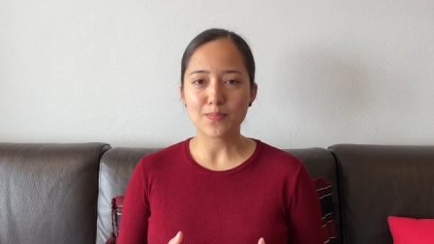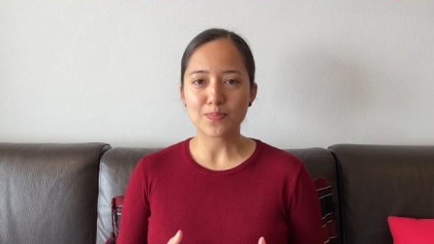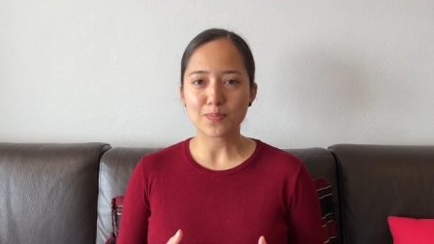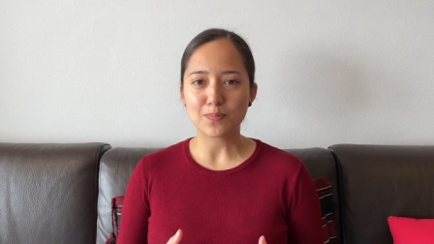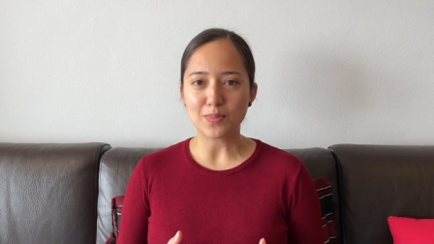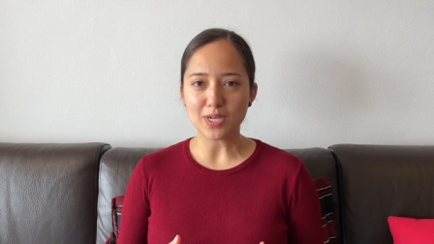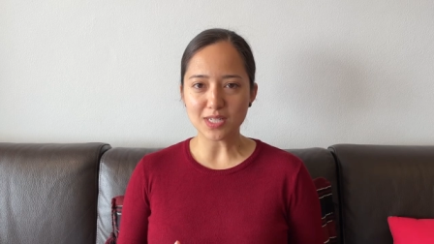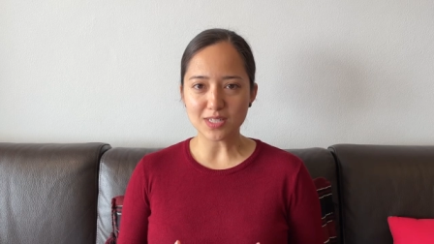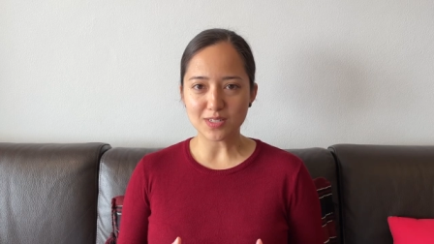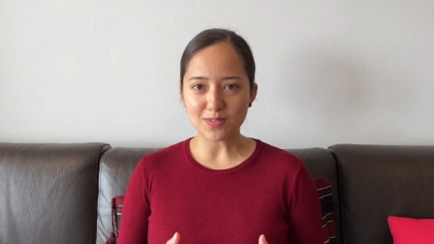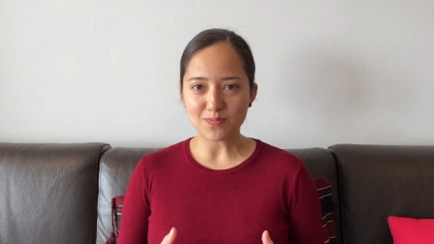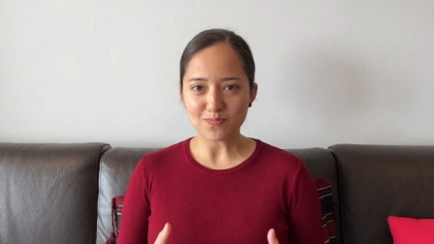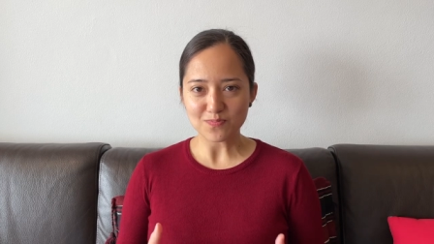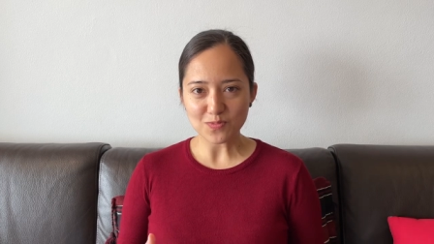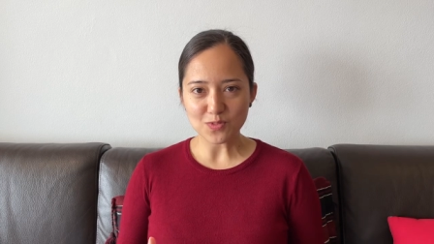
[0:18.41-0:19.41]
But
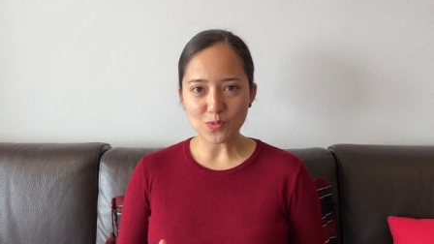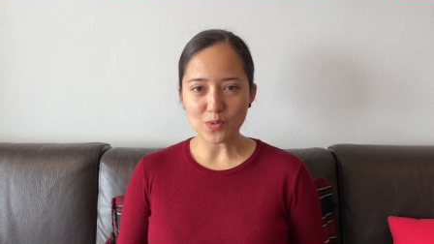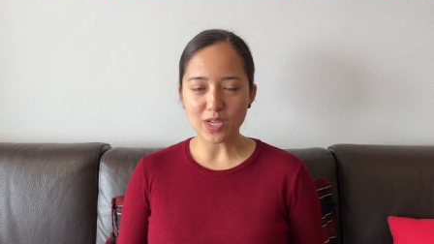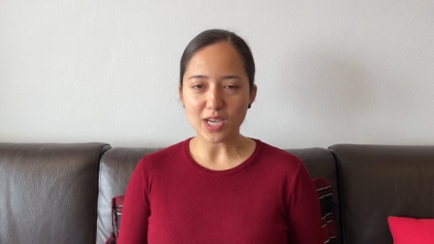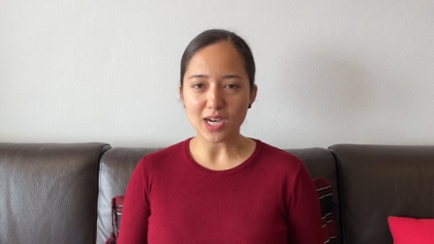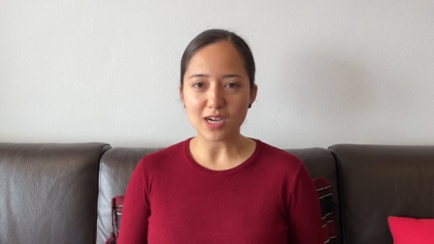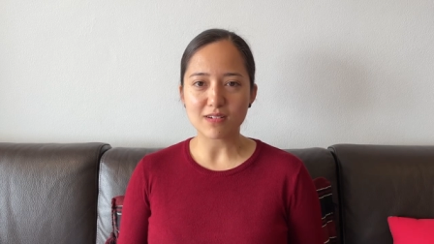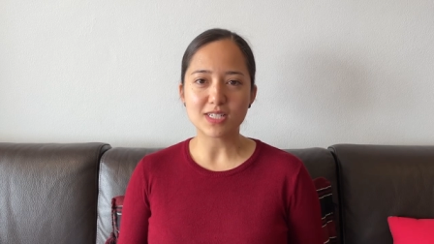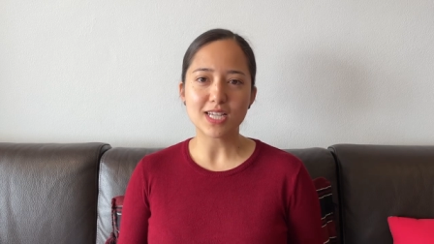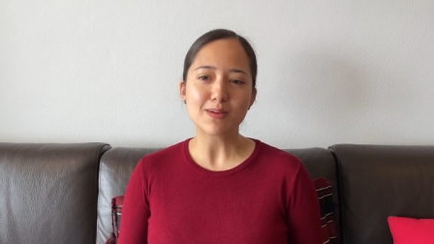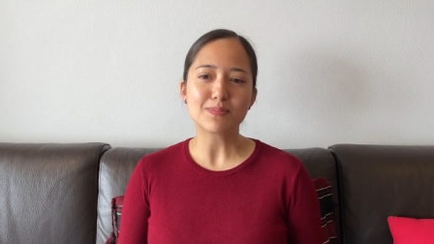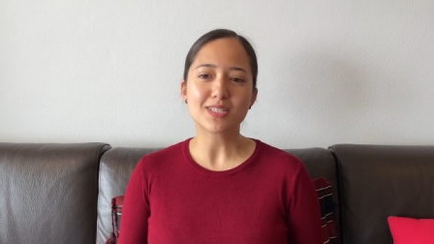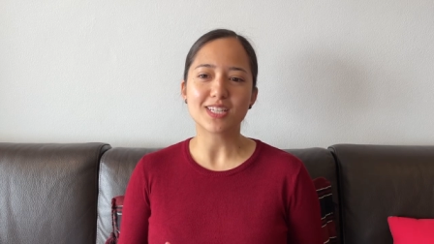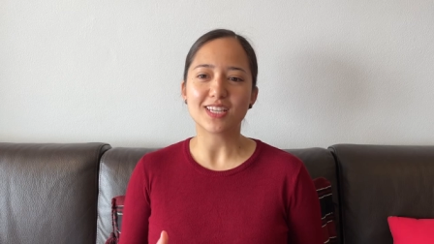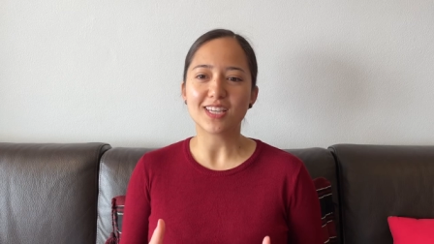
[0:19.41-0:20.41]
we are
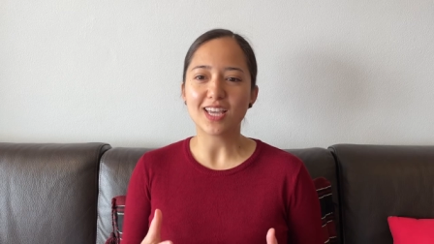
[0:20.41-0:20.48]
adapting.